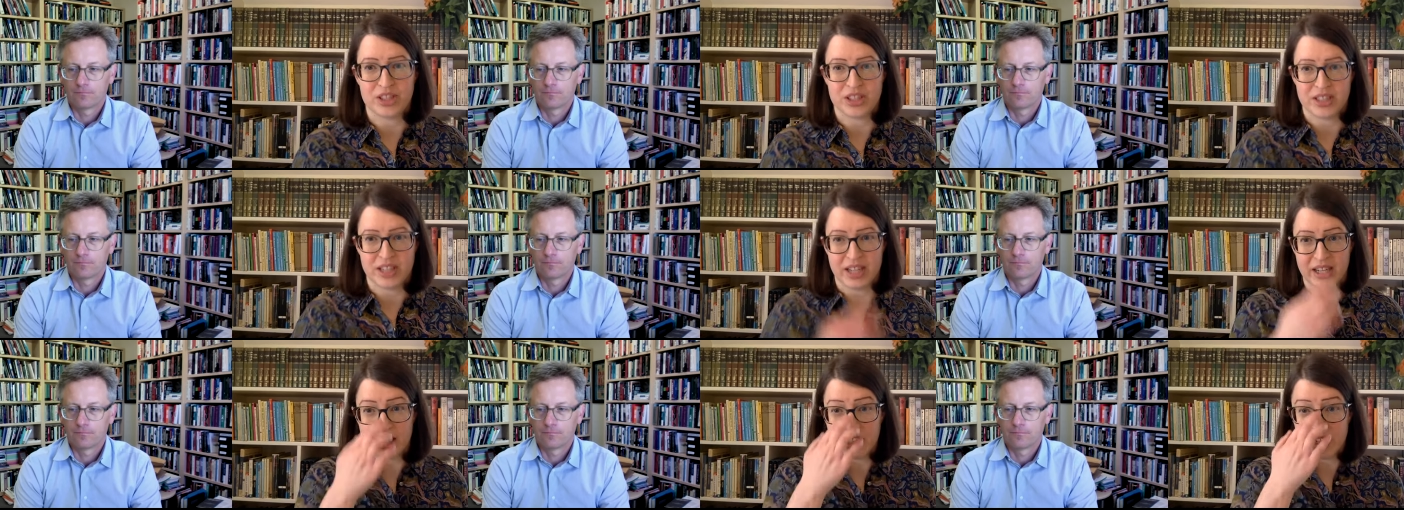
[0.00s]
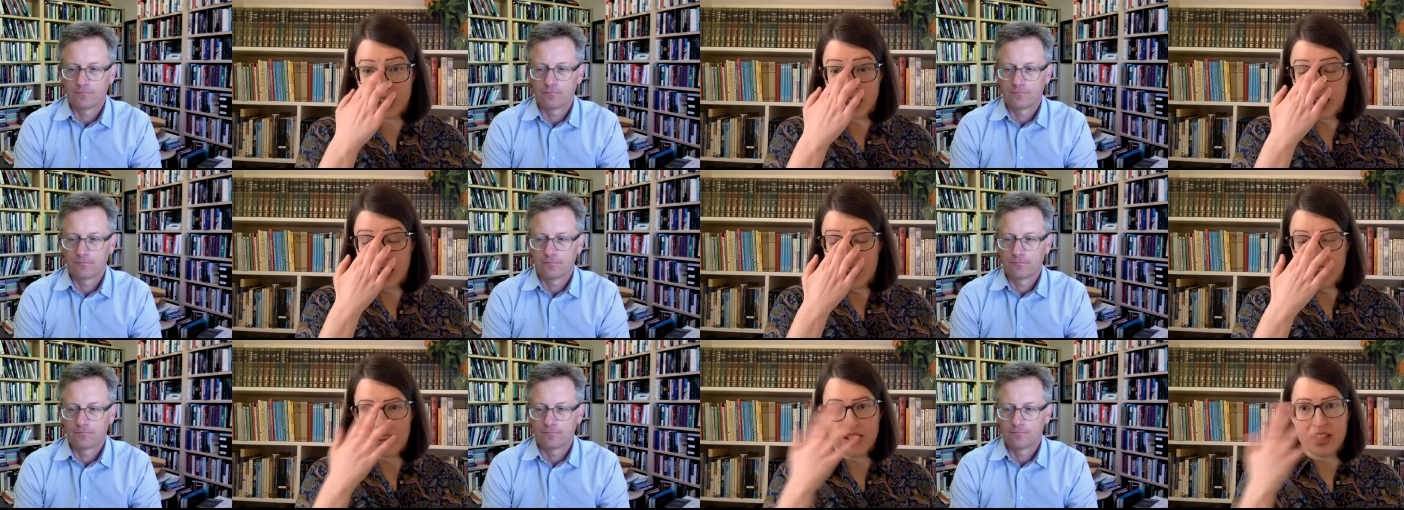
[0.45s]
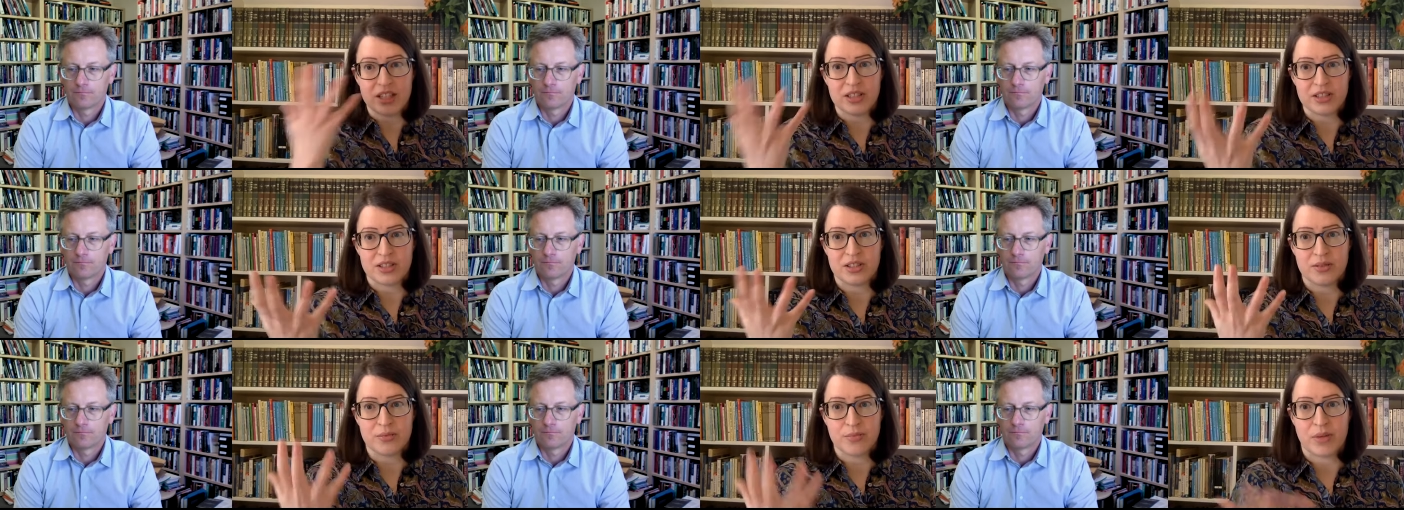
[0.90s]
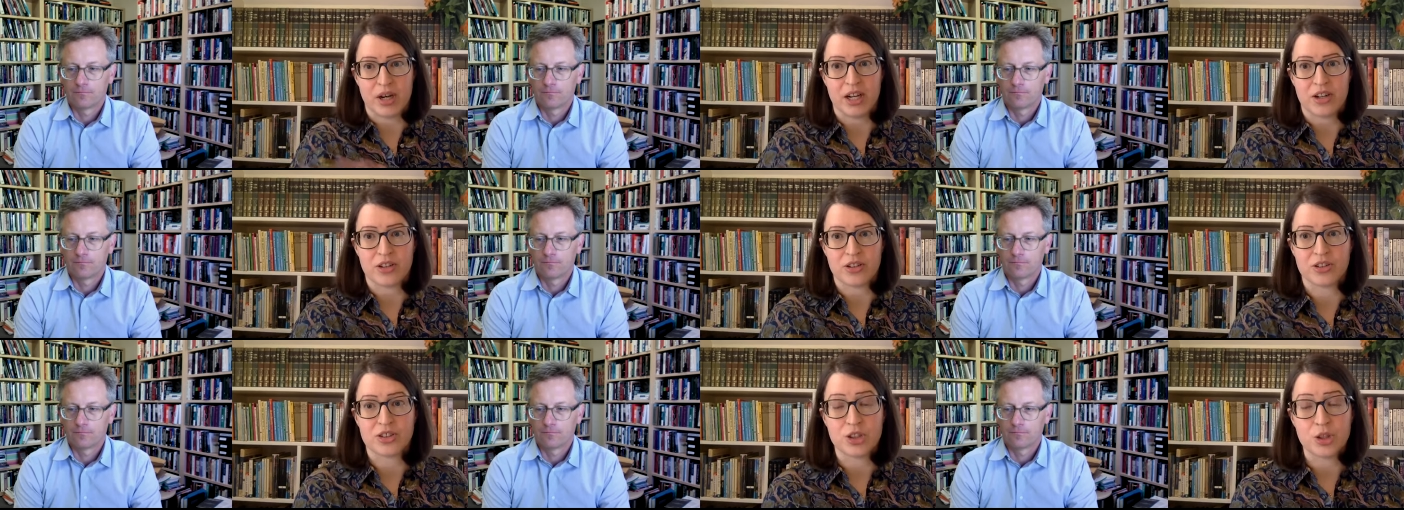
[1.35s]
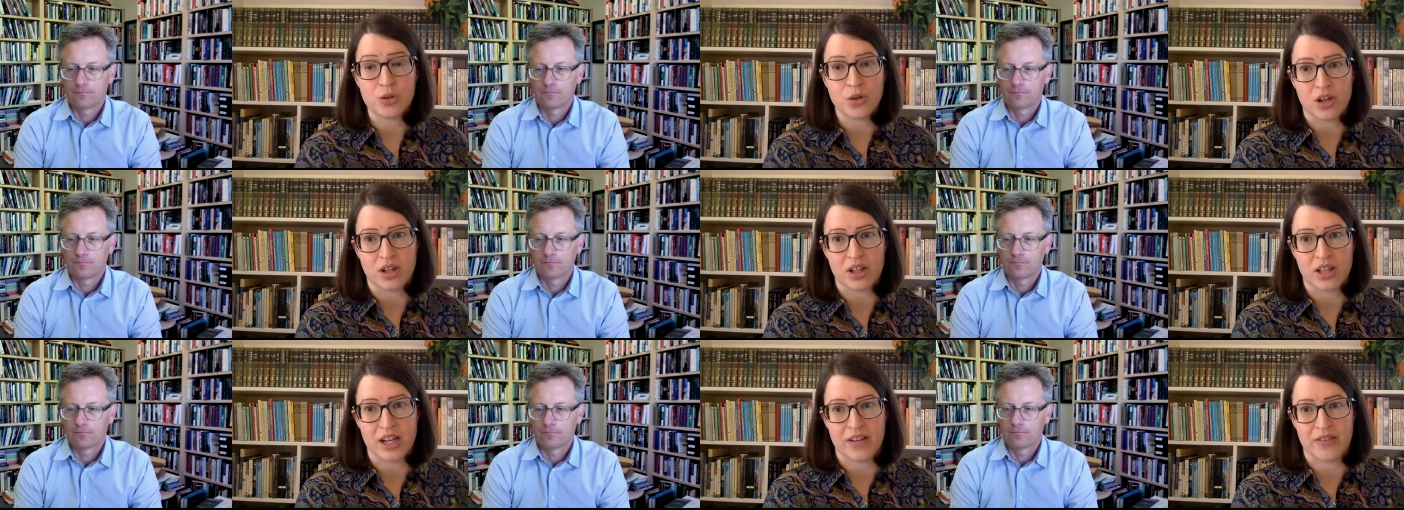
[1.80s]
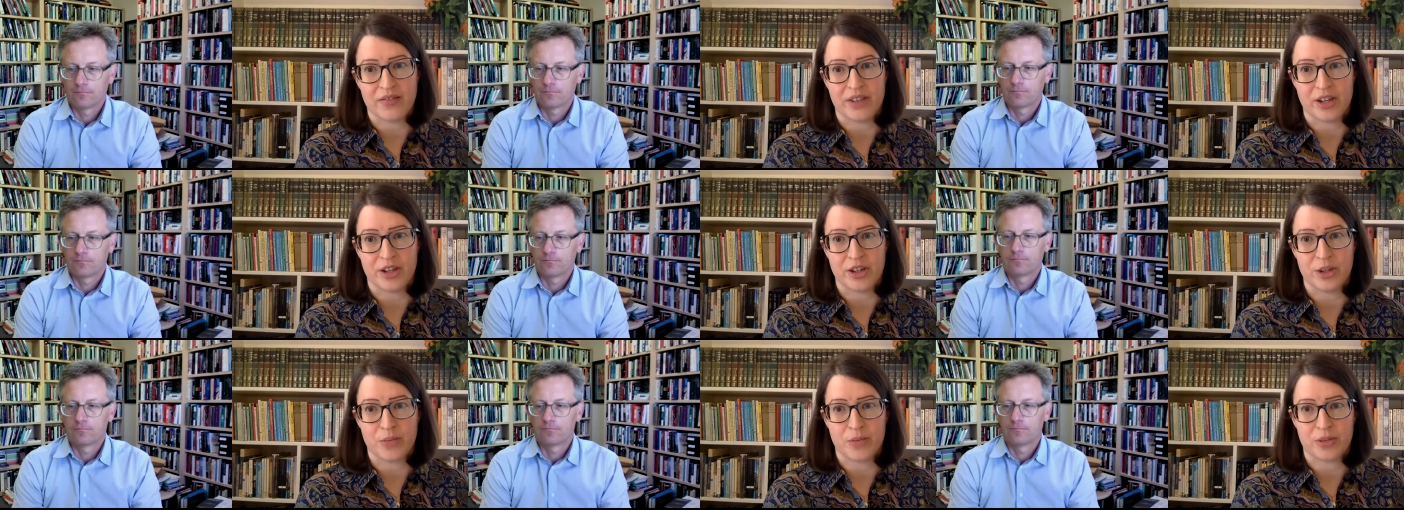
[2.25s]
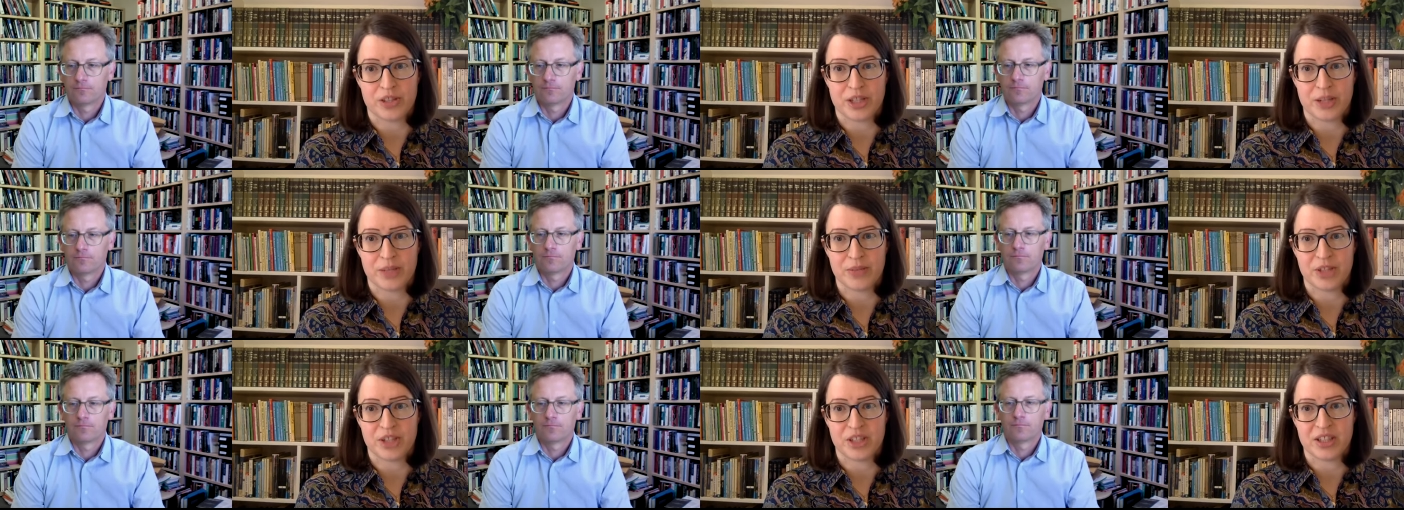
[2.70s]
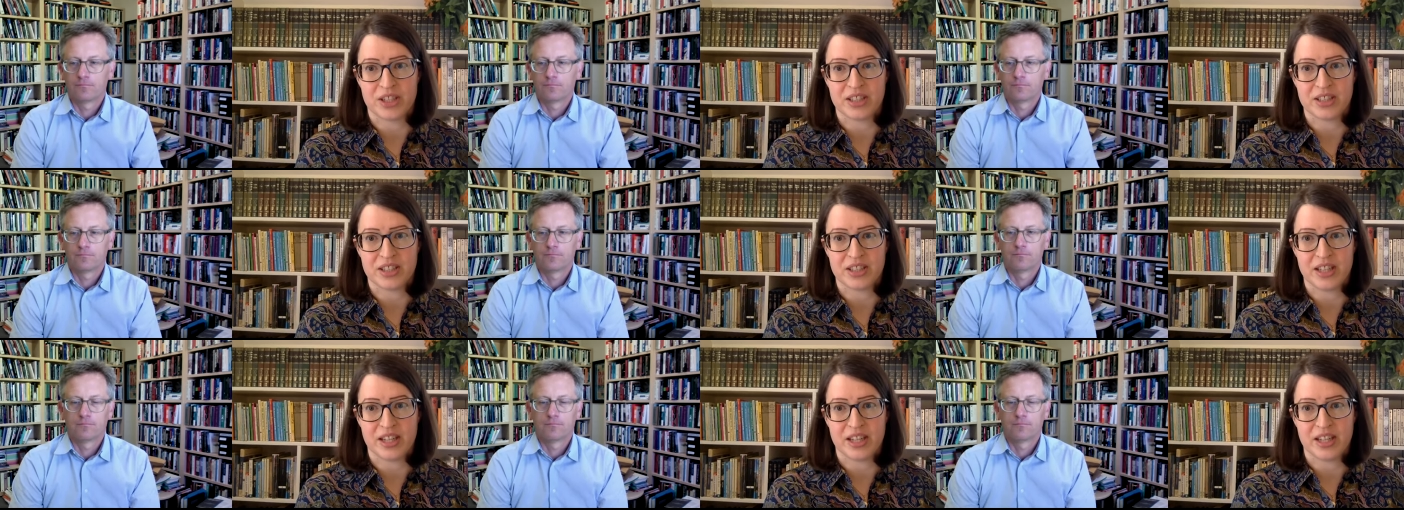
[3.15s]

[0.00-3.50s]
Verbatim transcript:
Speaker 1: is that these models do all have value presumptions,